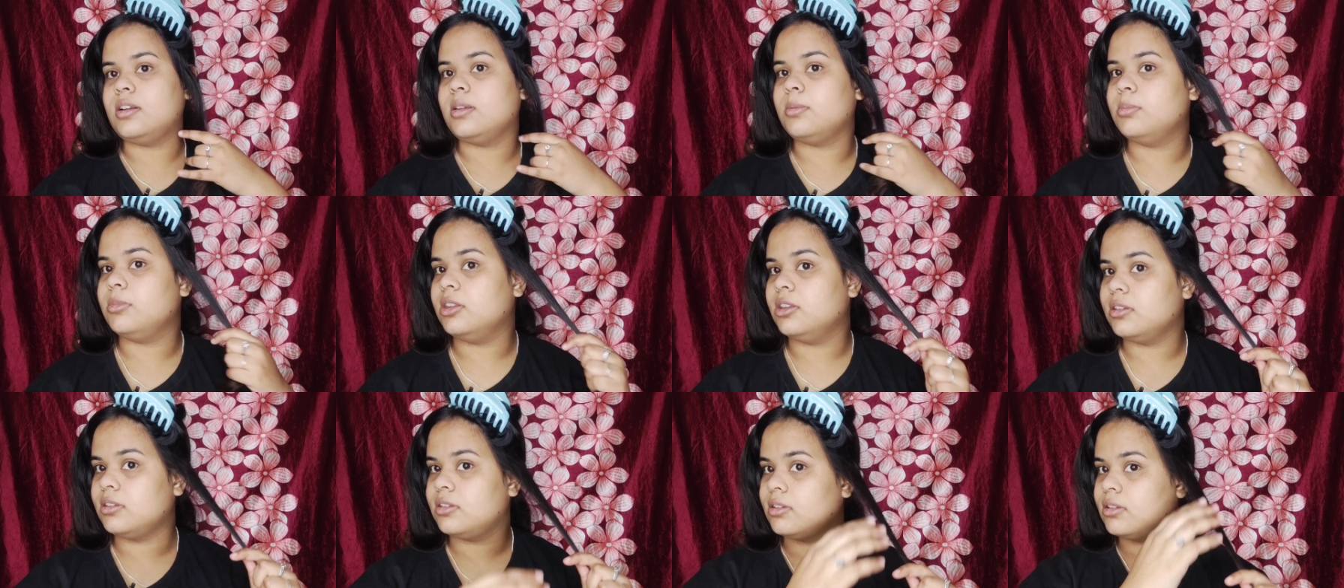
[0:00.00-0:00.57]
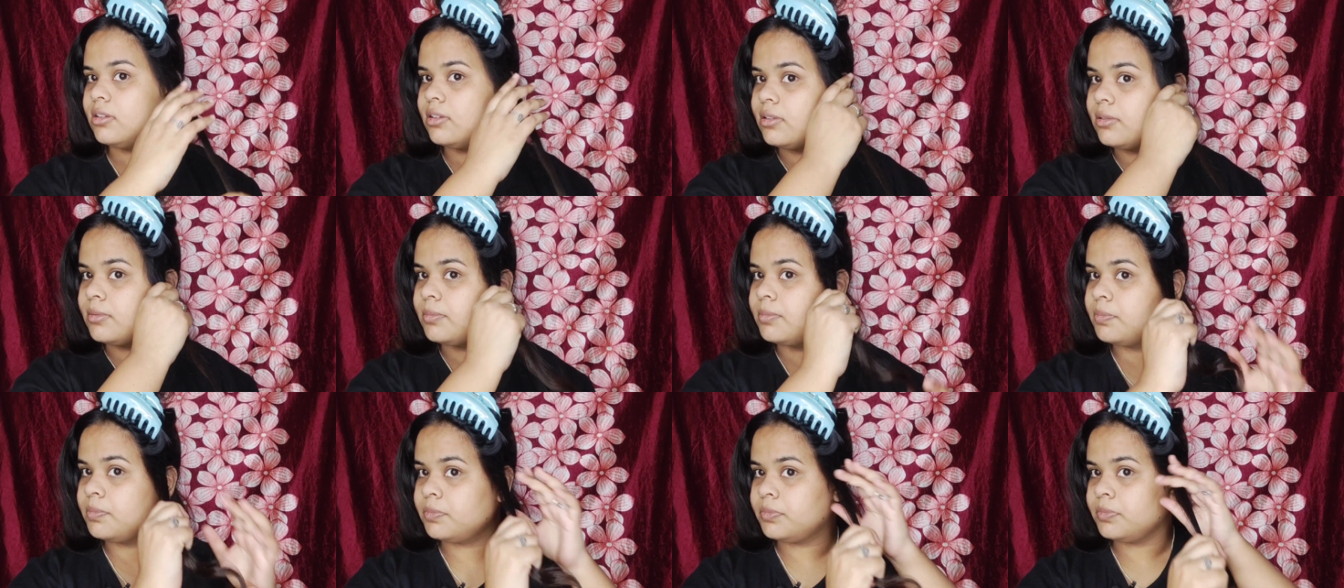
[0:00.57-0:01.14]
Like this.
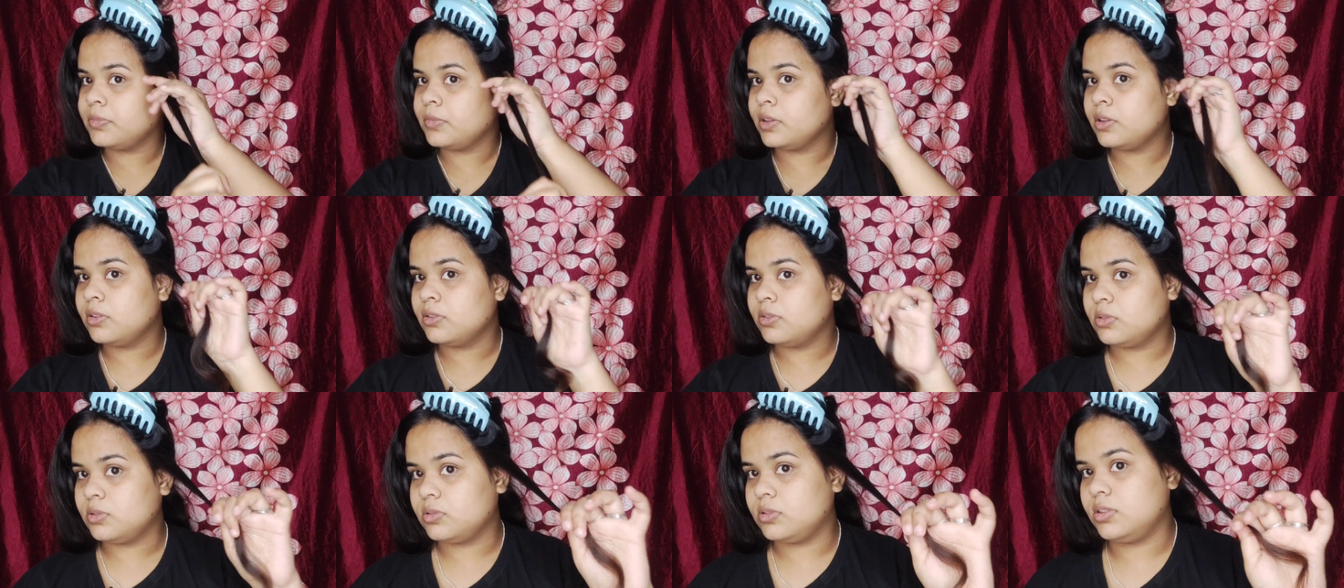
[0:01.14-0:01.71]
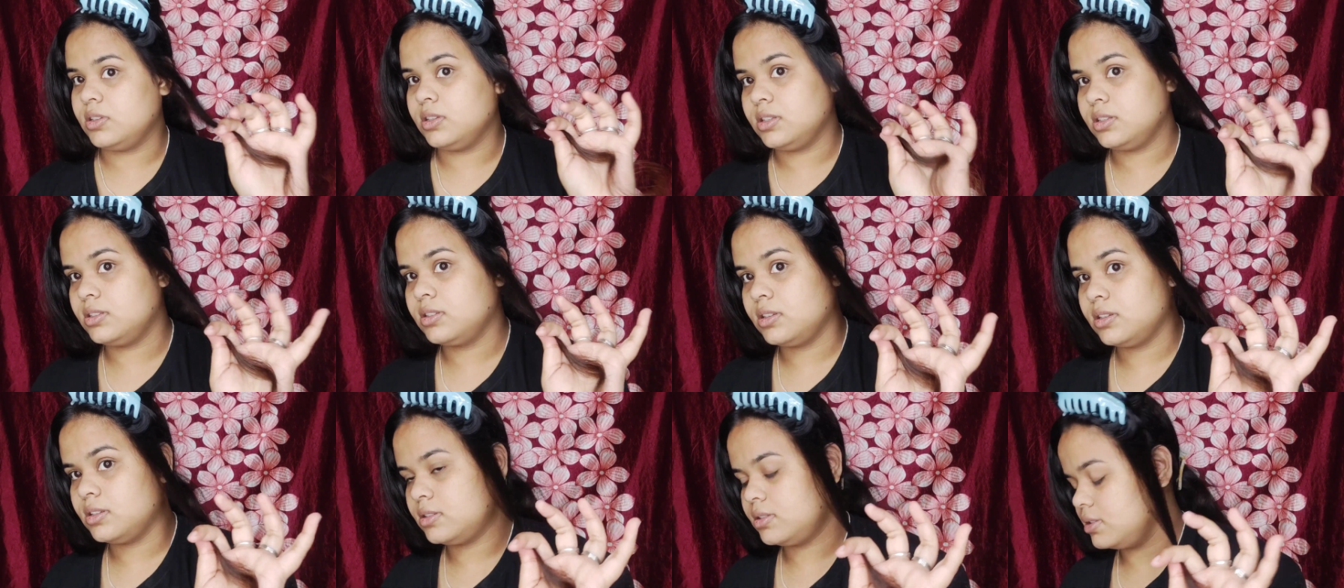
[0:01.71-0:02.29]
So this
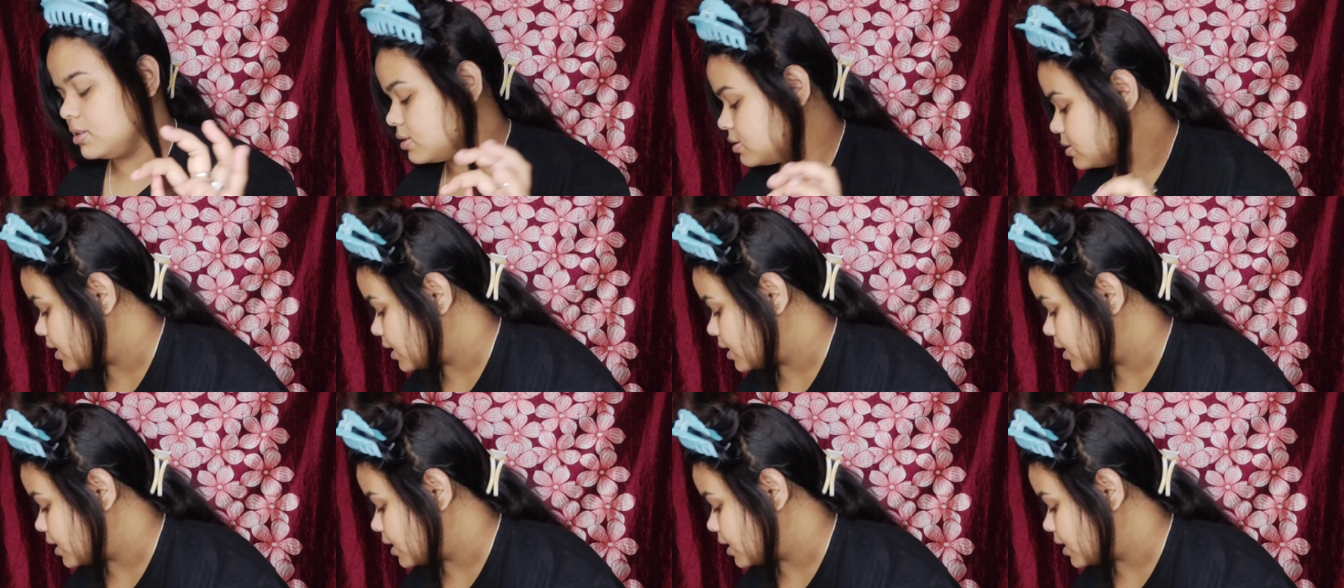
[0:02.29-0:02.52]
is the